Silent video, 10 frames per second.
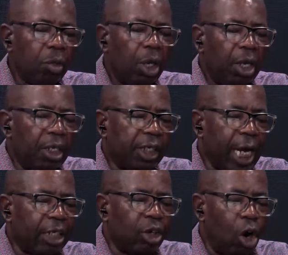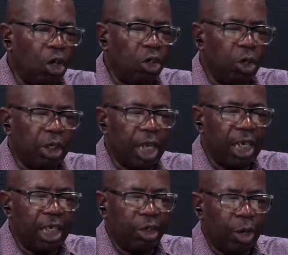He sacked all those in
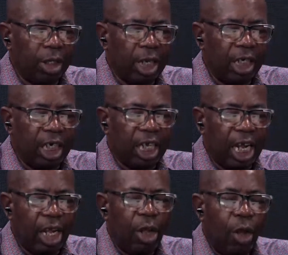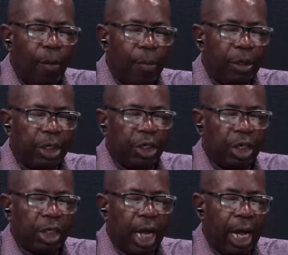the strategic
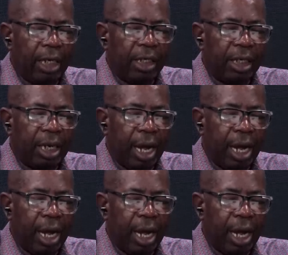positions and